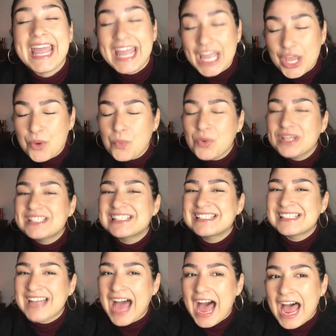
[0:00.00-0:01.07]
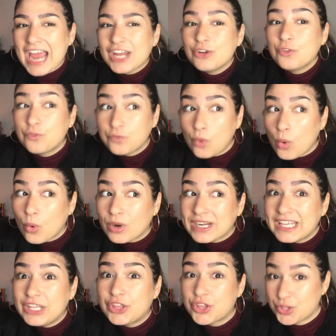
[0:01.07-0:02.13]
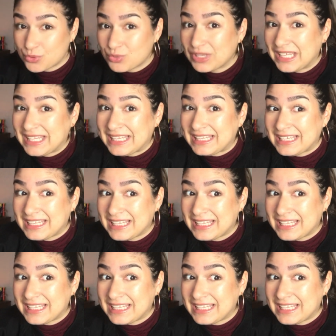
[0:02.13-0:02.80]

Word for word: It was nine forty-three.